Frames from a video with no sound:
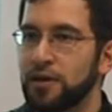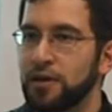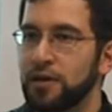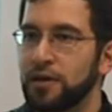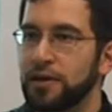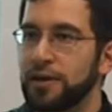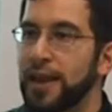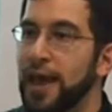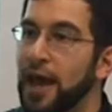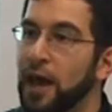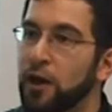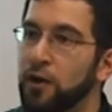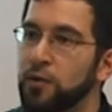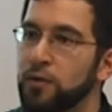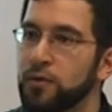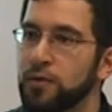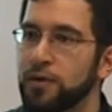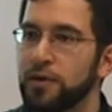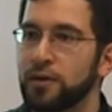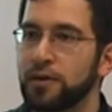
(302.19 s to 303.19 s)

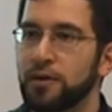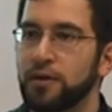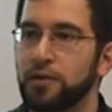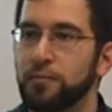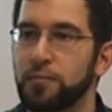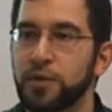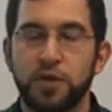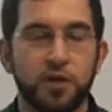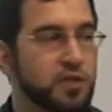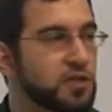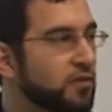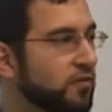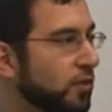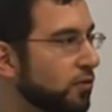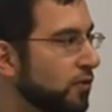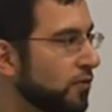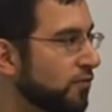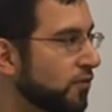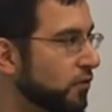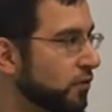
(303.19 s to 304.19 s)
Now, because of the
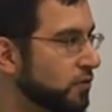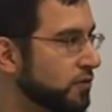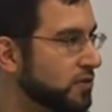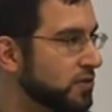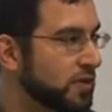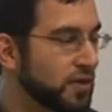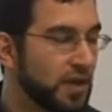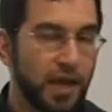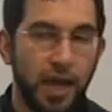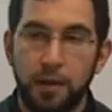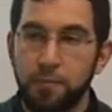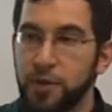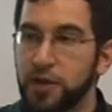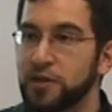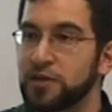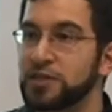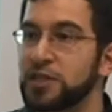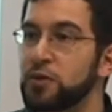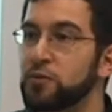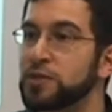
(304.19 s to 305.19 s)
revolt, and
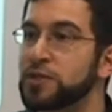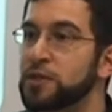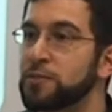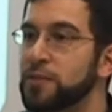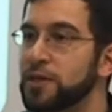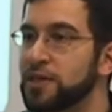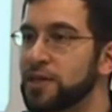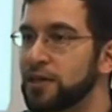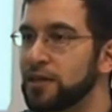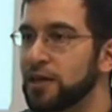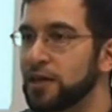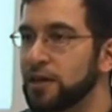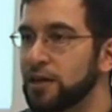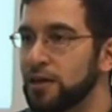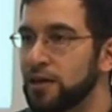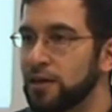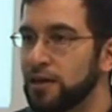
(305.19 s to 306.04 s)
because he was in Medina,